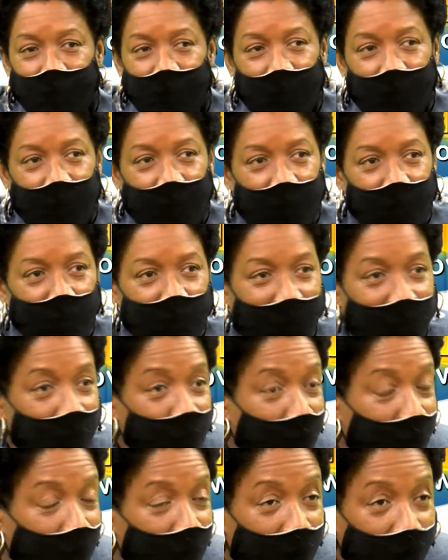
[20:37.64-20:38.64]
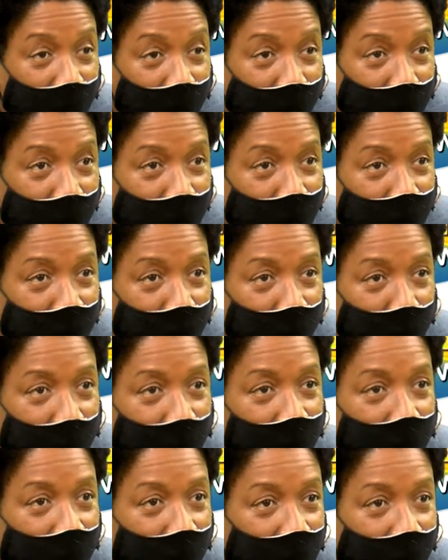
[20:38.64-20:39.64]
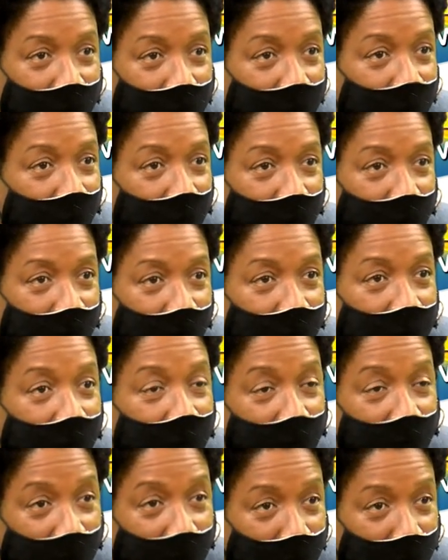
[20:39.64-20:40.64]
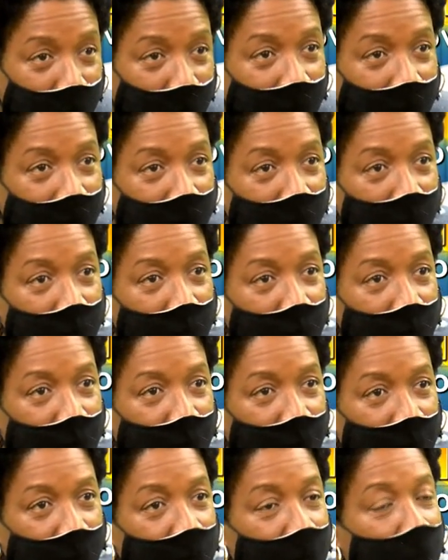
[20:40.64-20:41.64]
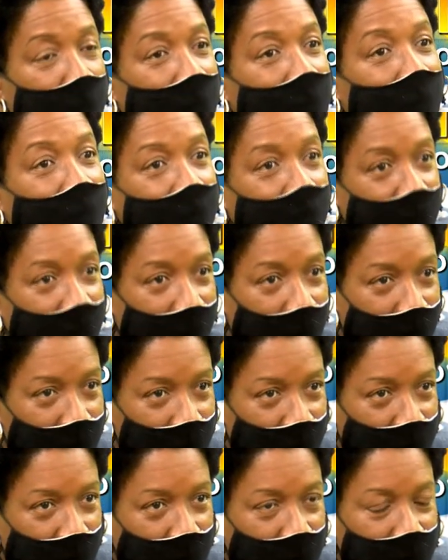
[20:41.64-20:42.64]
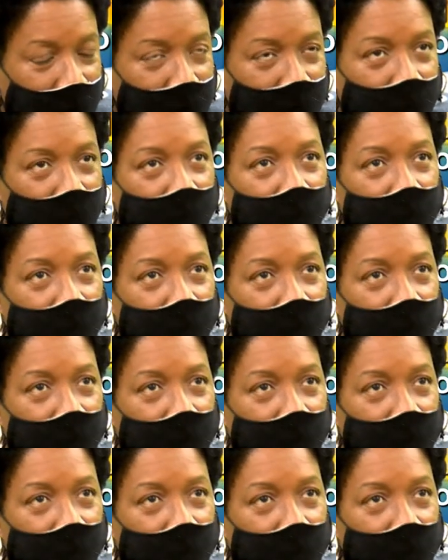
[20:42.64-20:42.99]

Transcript: Manual records weren't readily available. So we had challenges.